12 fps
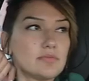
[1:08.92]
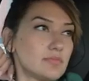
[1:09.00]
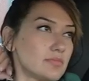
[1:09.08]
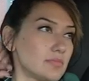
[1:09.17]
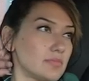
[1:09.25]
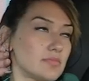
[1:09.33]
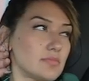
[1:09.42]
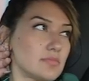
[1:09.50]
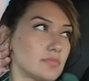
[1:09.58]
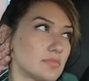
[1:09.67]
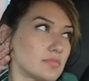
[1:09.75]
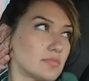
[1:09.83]

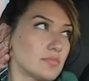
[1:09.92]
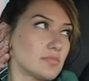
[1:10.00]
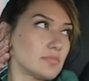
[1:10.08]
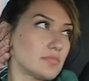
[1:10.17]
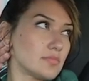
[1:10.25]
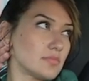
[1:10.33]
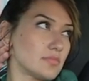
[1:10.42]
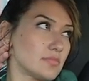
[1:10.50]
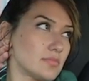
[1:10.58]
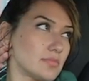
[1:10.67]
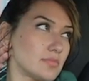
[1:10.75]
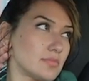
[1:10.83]

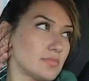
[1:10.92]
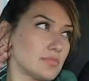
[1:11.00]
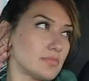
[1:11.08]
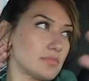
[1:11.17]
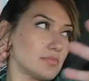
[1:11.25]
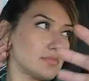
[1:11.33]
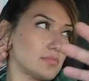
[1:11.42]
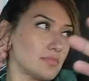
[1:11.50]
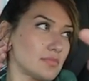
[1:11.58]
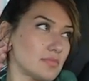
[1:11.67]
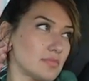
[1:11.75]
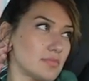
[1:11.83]

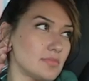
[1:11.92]
(silent)